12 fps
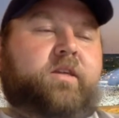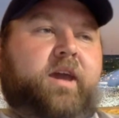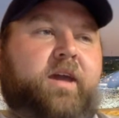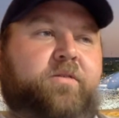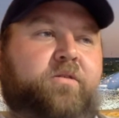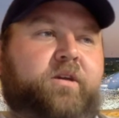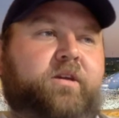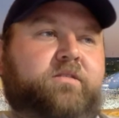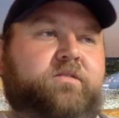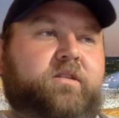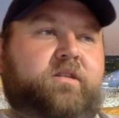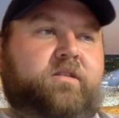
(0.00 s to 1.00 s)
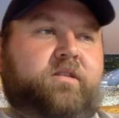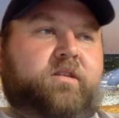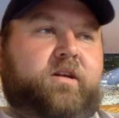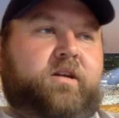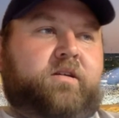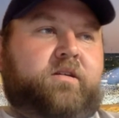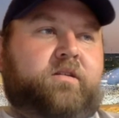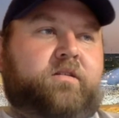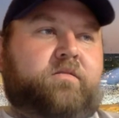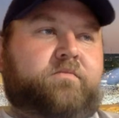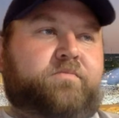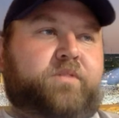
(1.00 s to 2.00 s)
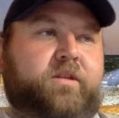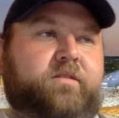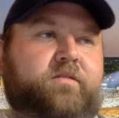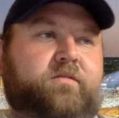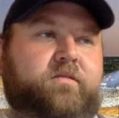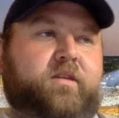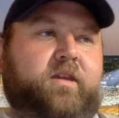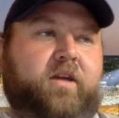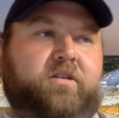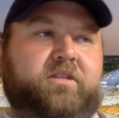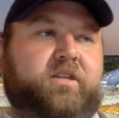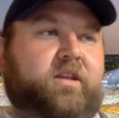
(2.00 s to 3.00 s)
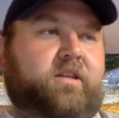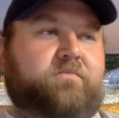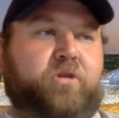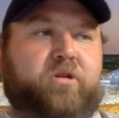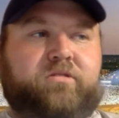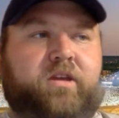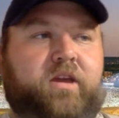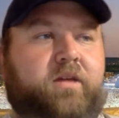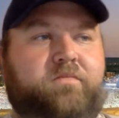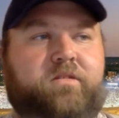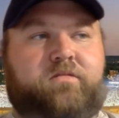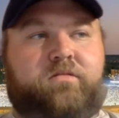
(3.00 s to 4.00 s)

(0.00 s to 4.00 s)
athletes, and but Kelly said it post game.